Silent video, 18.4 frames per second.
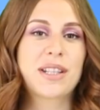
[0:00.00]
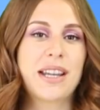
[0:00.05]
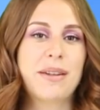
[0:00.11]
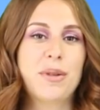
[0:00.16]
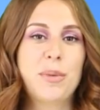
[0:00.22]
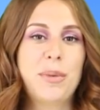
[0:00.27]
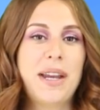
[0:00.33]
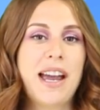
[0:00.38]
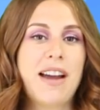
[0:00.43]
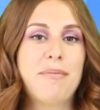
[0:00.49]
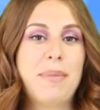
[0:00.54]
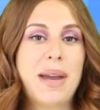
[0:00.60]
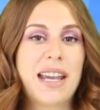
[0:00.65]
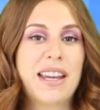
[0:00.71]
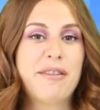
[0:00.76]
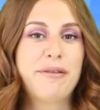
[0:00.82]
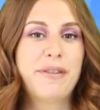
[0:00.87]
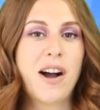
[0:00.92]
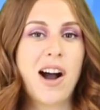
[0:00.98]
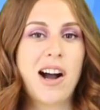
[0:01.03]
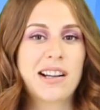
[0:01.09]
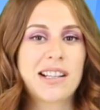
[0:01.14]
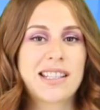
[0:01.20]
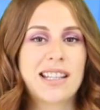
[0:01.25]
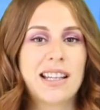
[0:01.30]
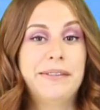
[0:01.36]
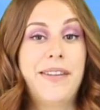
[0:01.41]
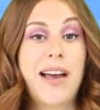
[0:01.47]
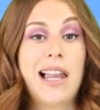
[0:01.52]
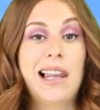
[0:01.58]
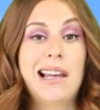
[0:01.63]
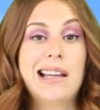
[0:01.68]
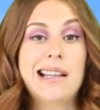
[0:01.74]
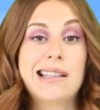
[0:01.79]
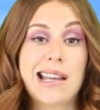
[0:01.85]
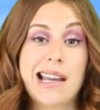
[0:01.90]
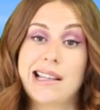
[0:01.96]
seven we have Megan Fox.
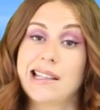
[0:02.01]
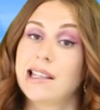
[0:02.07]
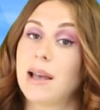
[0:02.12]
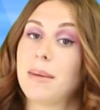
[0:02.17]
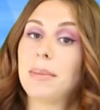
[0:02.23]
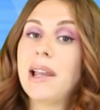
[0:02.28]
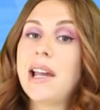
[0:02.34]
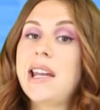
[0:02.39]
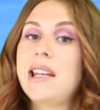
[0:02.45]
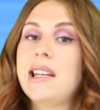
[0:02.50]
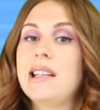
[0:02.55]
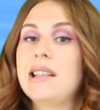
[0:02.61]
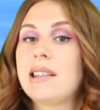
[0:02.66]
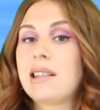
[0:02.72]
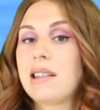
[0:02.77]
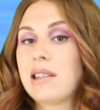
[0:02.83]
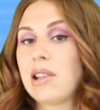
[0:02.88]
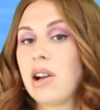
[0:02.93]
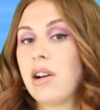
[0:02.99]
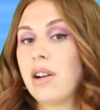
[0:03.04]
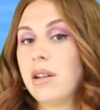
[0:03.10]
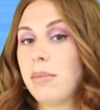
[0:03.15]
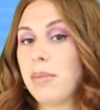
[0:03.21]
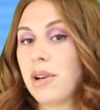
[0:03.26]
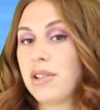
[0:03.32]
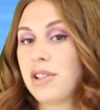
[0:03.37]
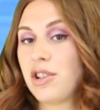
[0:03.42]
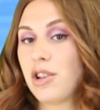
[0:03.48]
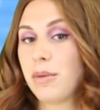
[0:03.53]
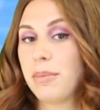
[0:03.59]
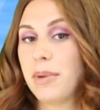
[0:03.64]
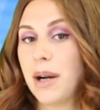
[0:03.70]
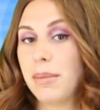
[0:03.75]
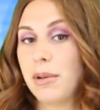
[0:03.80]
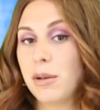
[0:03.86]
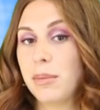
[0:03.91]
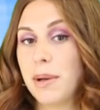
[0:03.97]
Fellas and some ladies, sorry to burst your
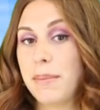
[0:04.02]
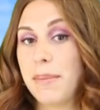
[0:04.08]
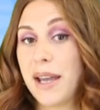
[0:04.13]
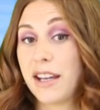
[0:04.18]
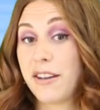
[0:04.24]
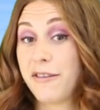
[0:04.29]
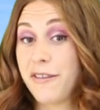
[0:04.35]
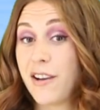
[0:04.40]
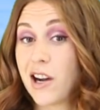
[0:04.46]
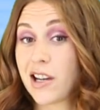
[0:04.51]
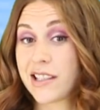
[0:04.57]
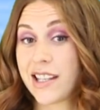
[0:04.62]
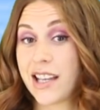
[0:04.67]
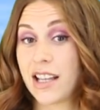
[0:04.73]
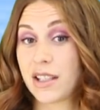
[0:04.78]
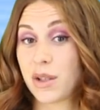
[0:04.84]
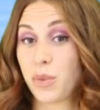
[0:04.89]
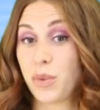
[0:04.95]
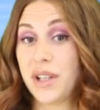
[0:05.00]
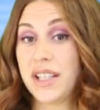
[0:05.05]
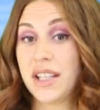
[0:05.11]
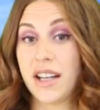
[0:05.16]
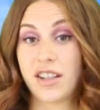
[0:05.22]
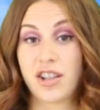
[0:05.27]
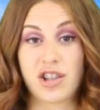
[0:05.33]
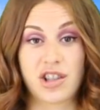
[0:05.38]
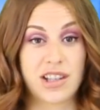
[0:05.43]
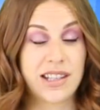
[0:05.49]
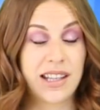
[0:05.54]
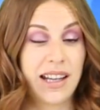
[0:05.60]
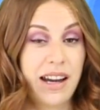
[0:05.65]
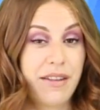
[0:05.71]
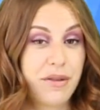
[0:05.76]
bubble, but Megan Fox gets retouched just like